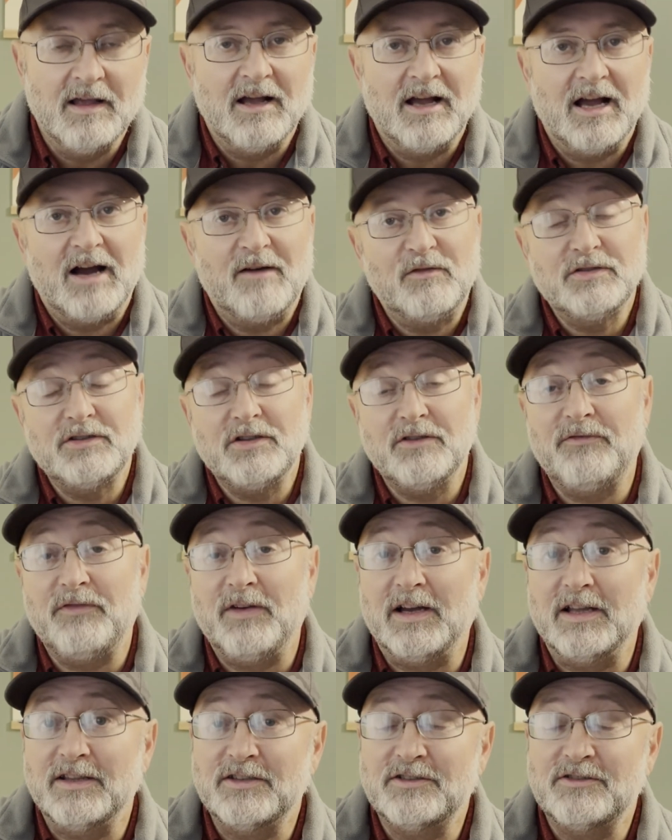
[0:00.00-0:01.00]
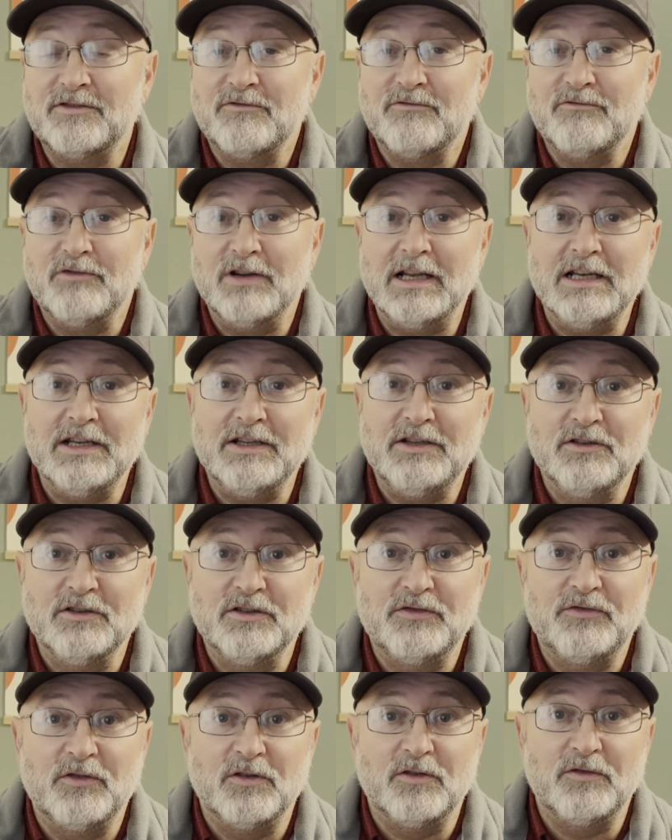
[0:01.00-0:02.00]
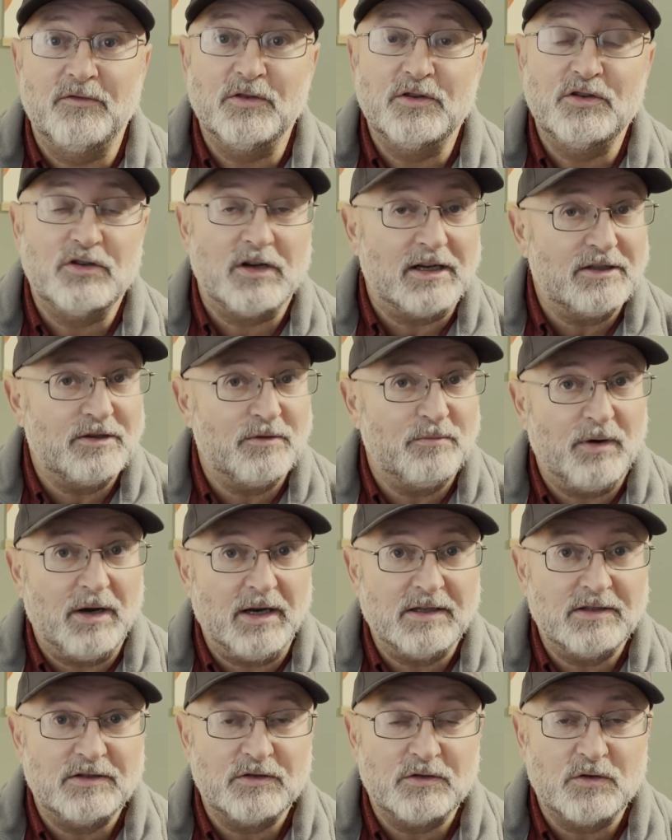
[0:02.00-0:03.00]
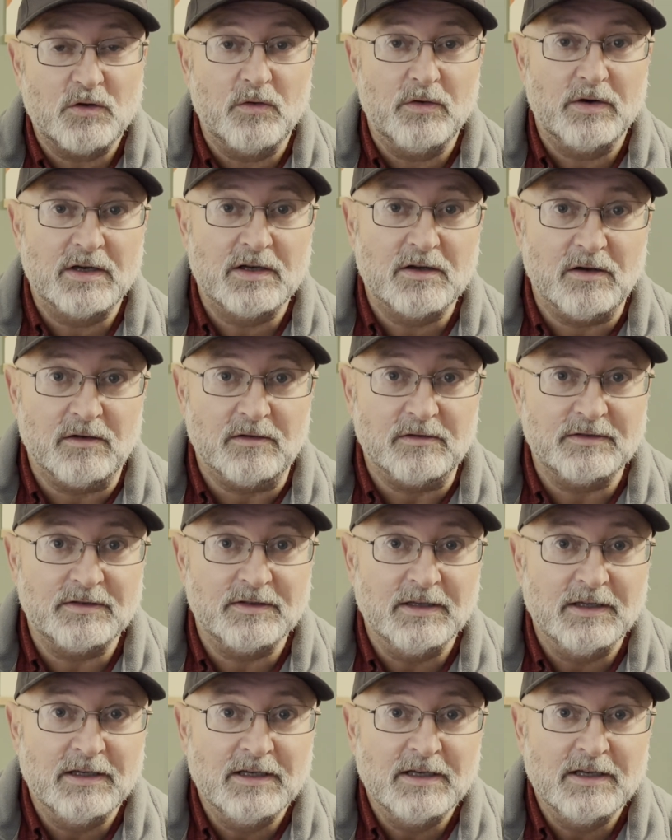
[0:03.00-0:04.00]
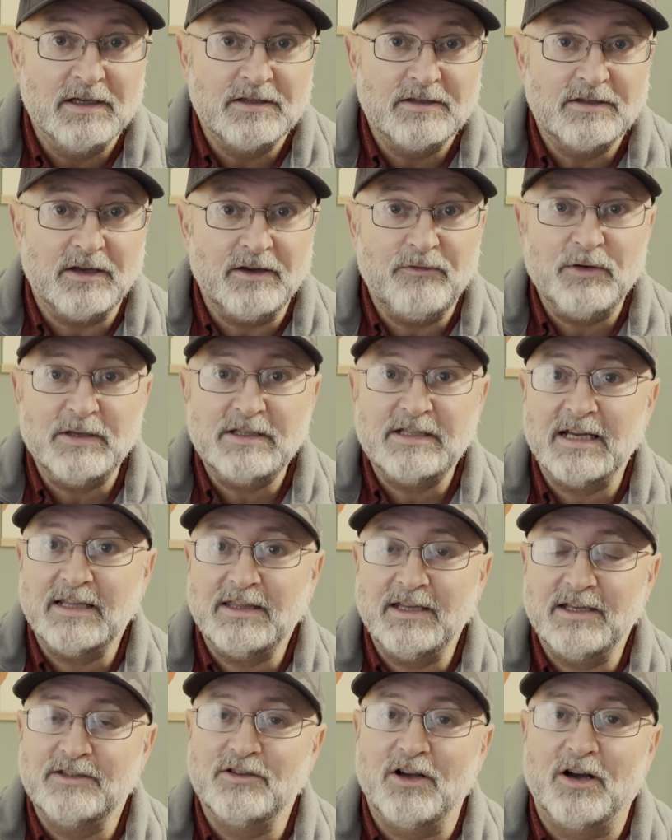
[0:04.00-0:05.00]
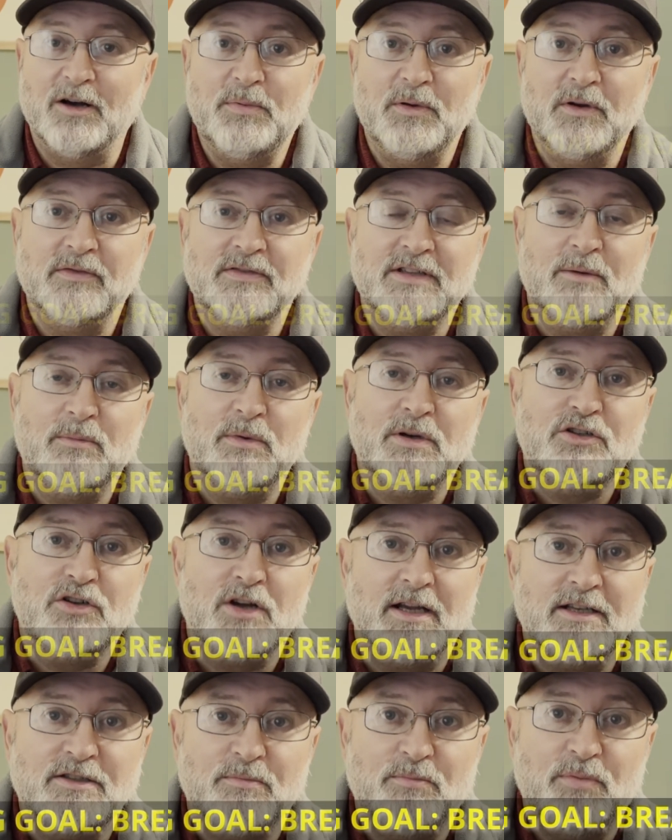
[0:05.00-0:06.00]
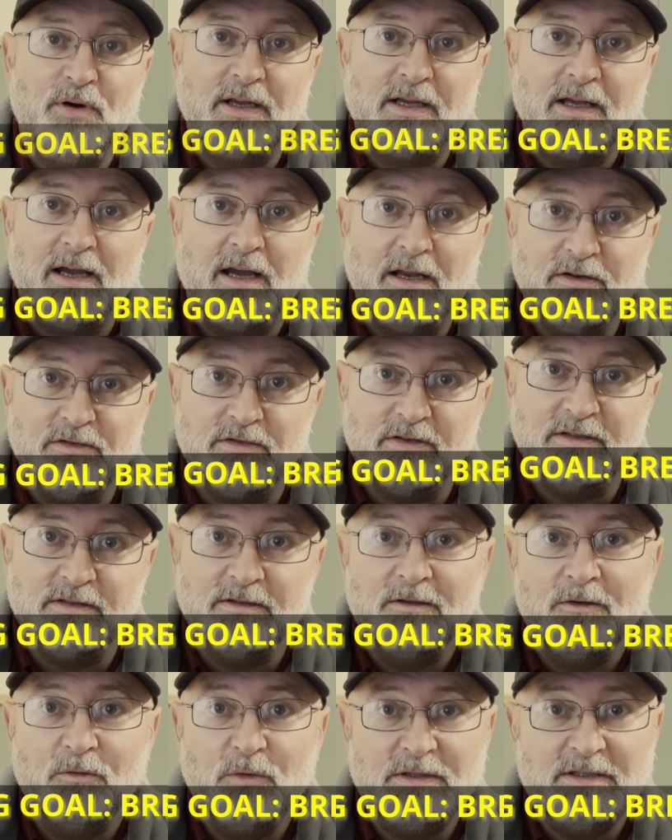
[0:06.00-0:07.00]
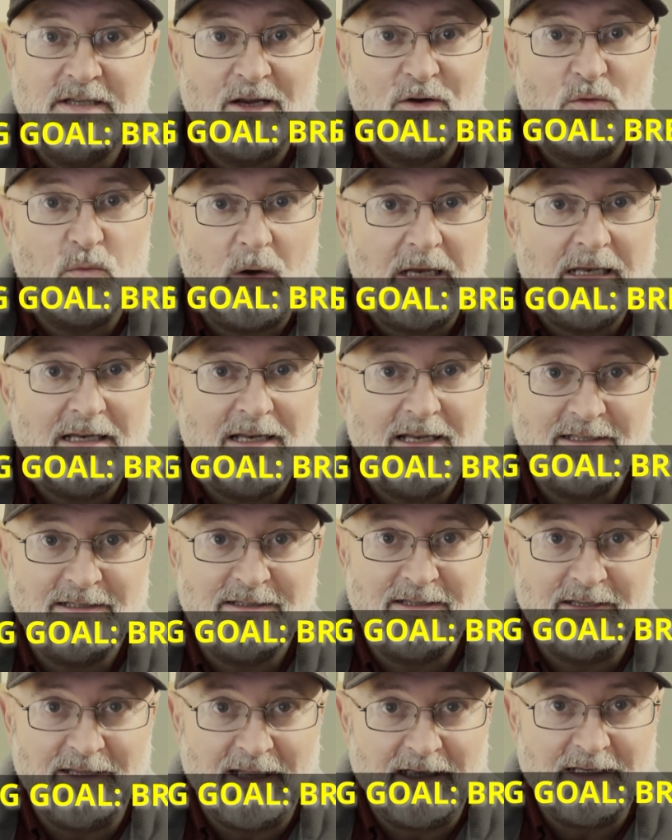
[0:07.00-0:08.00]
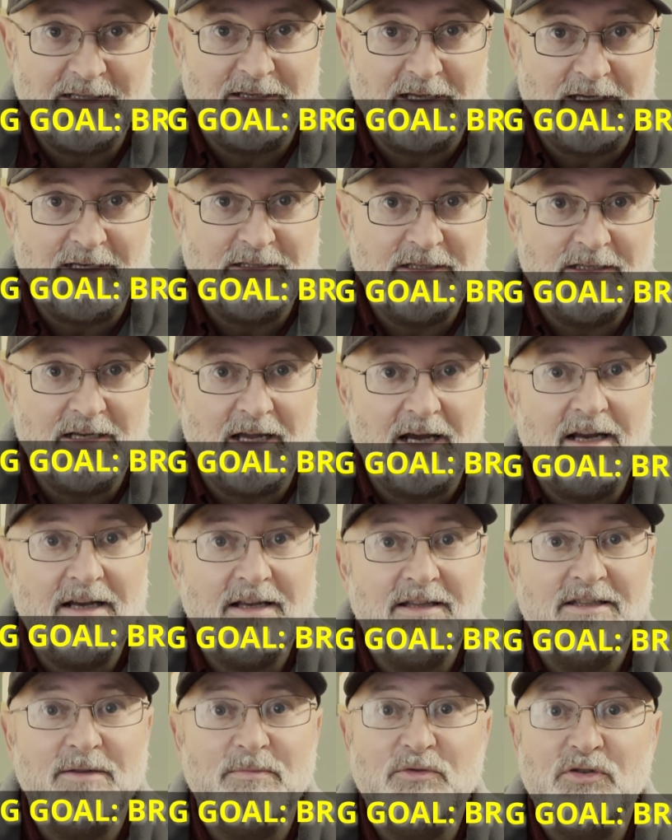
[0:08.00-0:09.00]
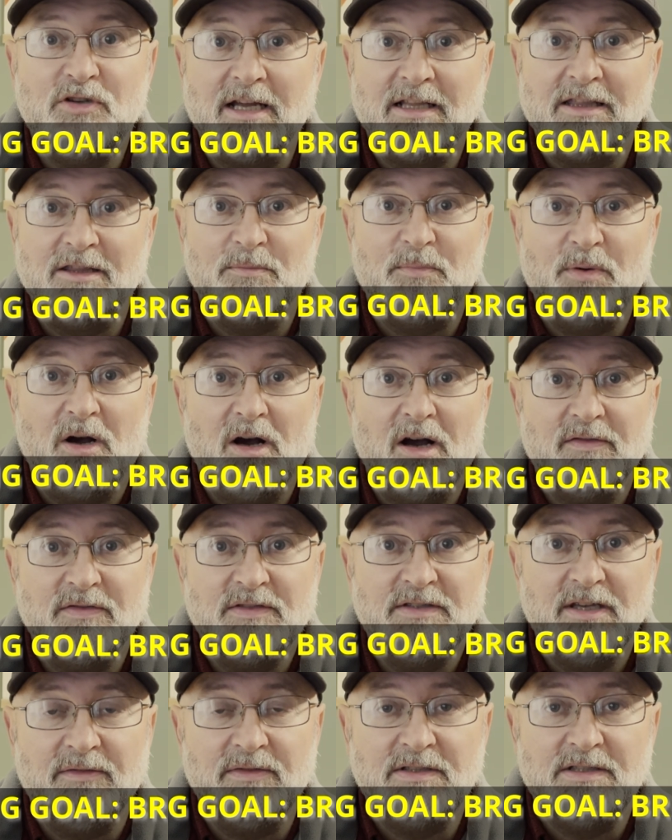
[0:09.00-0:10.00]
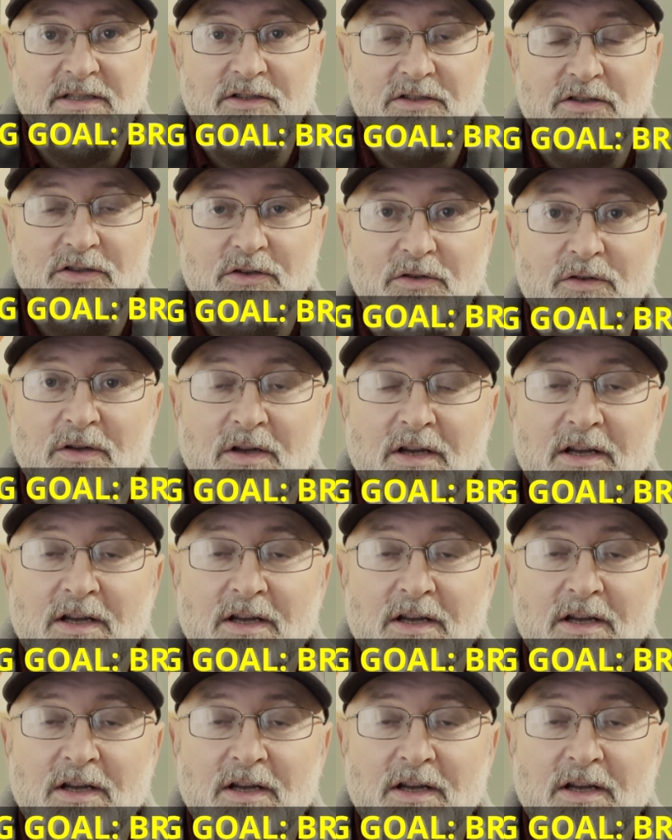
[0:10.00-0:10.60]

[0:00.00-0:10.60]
I've also found this really useful for trying to break scoring goals. So if we take the example of someone trying to break 100, we take 1 less than that, 99, and subtract the par of 72